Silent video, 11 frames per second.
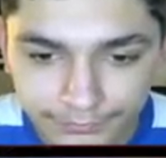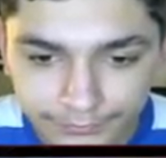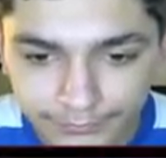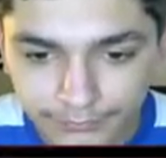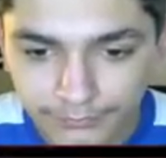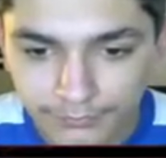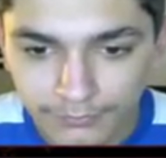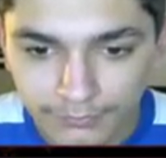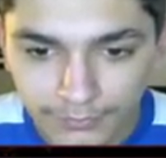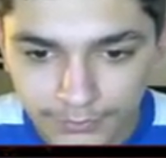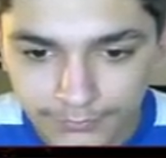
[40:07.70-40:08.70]

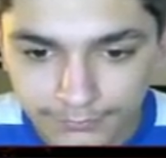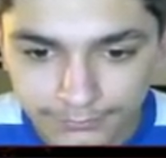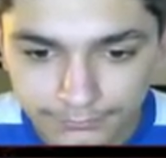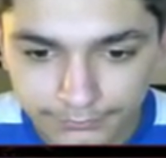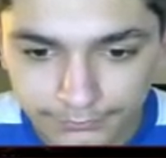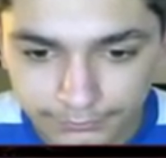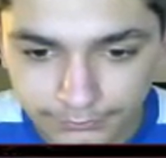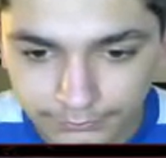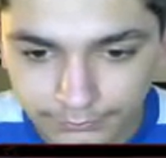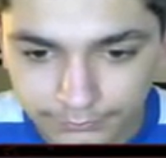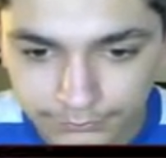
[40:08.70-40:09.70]

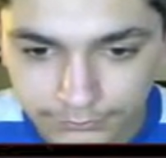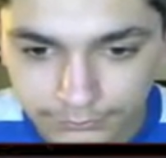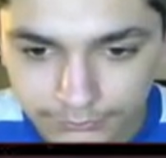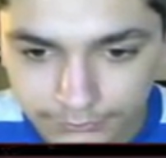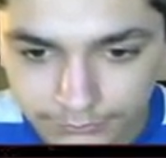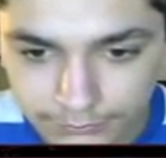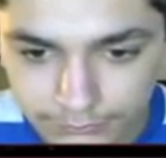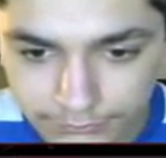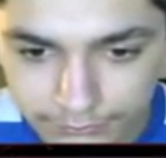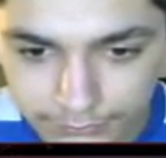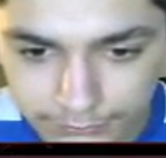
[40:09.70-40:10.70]

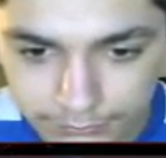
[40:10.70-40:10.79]
Nothing is said.